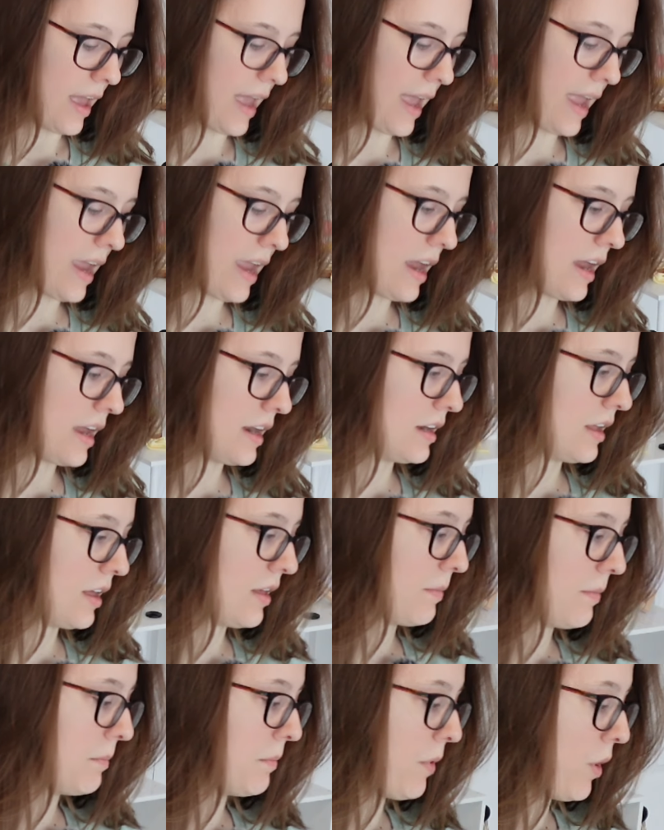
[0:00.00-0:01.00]
And
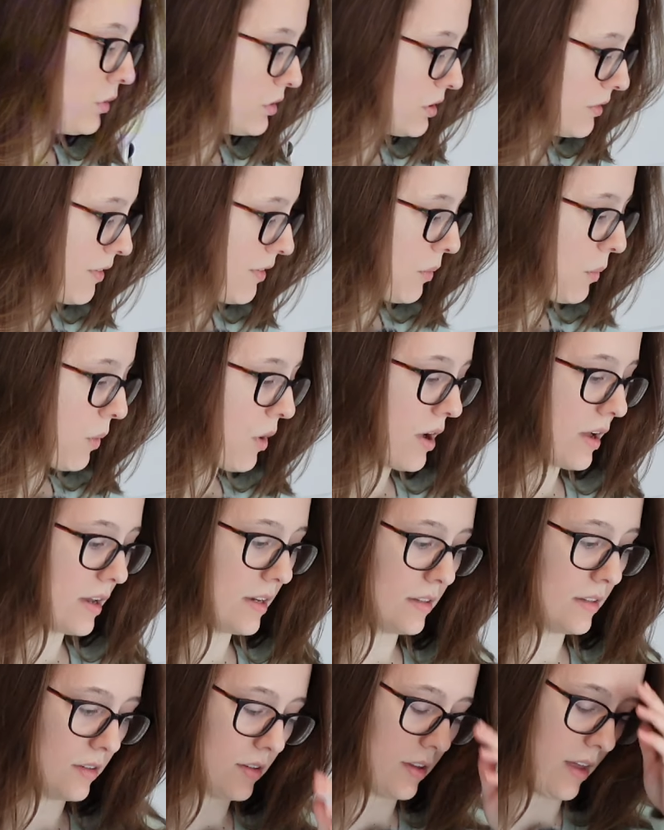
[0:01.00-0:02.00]
most of the
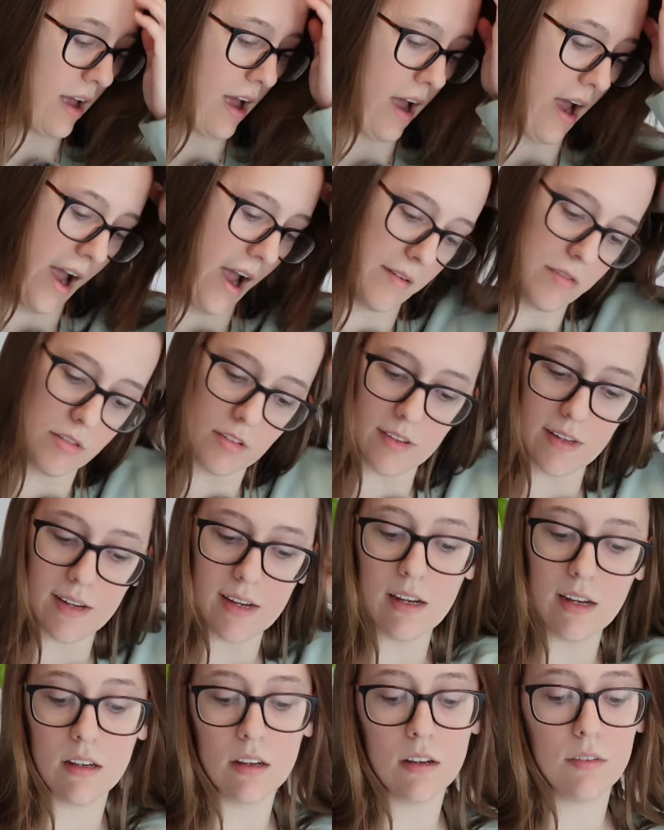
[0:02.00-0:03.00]
ones that I've
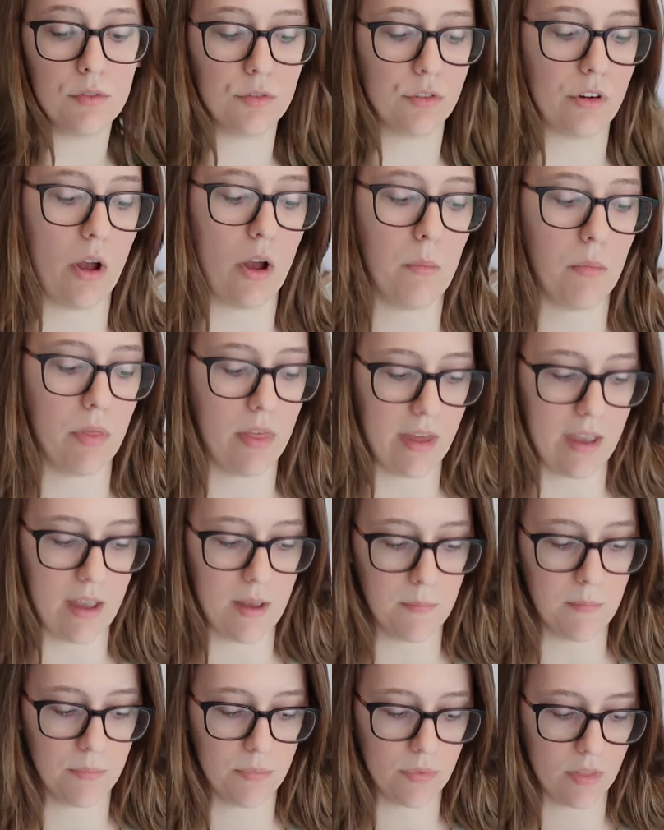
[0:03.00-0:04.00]
seen from
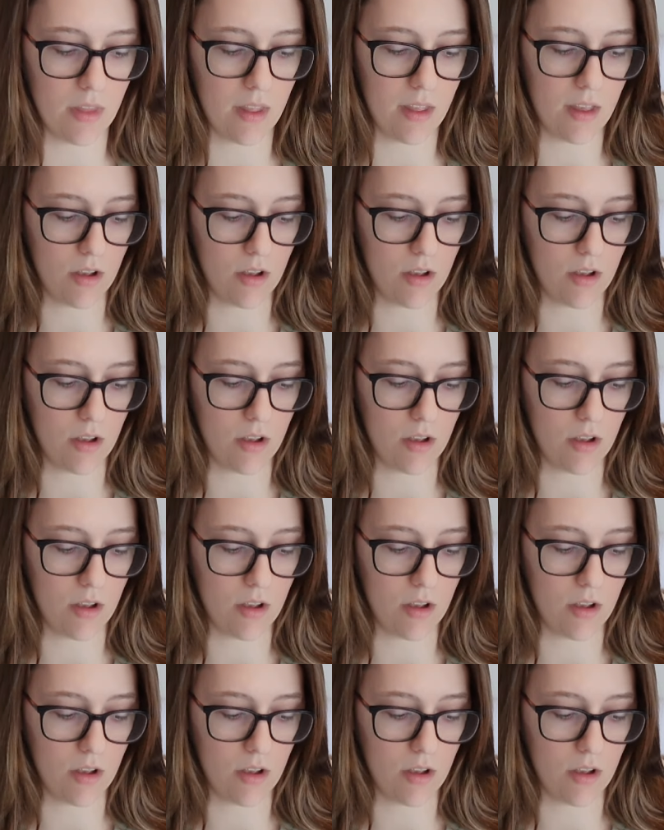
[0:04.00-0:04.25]
them